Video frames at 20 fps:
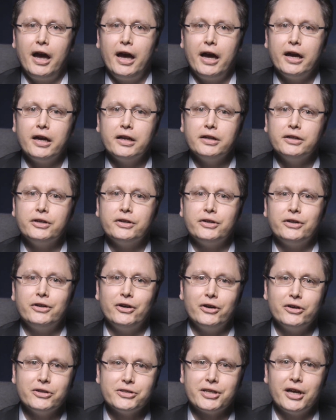and
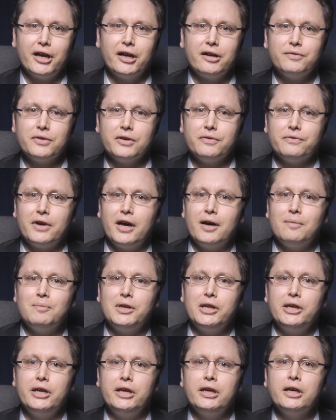her side of the
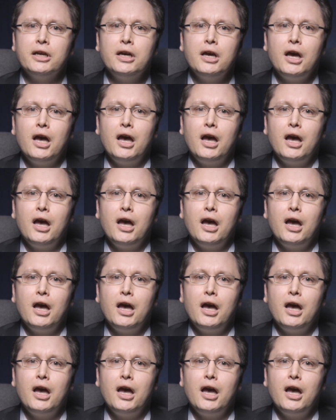family.